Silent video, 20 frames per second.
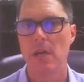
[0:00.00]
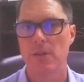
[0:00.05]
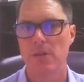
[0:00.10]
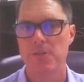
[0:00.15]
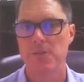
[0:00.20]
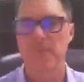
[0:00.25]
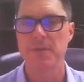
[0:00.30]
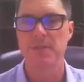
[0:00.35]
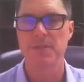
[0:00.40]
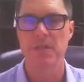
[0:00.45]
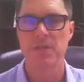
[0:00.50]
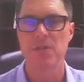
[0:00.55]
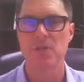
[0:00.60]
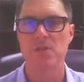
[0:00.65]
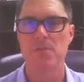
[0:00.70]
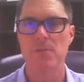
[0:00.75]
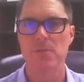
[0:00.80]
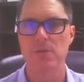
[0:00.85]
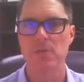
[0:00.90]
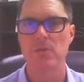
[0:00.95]

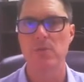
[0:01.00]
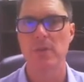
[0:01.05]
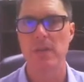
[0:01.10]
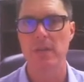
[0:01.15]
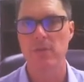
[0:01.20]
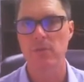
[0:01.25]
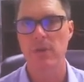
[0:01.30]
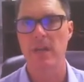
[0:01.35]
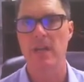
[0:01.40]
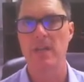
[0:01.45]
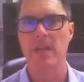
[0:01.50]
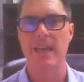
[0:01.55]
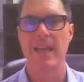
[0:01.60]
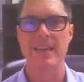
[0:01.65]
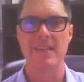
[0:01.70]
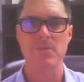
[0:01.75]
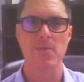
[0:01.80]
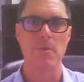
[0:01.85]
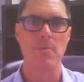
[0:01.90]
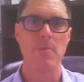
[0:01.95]
positions will do really well
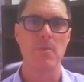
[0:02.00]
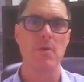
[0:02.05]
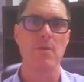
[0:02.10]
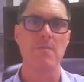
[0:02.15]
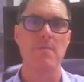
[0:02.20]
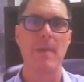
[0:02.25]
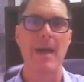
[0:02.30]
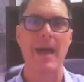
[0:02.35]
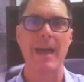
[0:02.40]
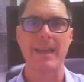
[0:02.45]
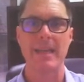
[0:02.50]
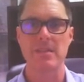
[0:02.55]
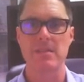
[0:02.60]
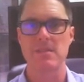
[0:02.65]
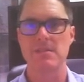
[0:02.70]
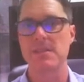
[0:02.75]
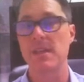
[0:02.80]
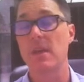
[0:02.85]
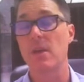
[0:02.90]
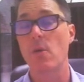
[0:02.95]
as we move back
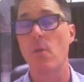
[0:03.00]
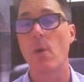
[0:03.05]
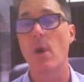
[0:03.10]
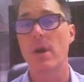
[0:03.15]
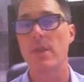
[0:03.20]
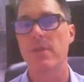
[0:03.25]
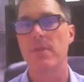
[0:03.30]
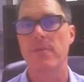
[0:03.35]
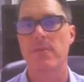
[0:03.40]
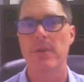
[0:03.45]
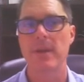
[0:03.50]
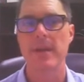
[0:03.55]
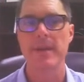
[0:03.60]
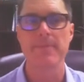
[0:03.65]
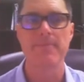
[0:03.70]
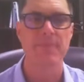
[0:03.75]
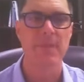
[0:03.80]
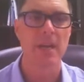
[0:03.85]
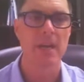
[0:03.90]
into, say, quad 3.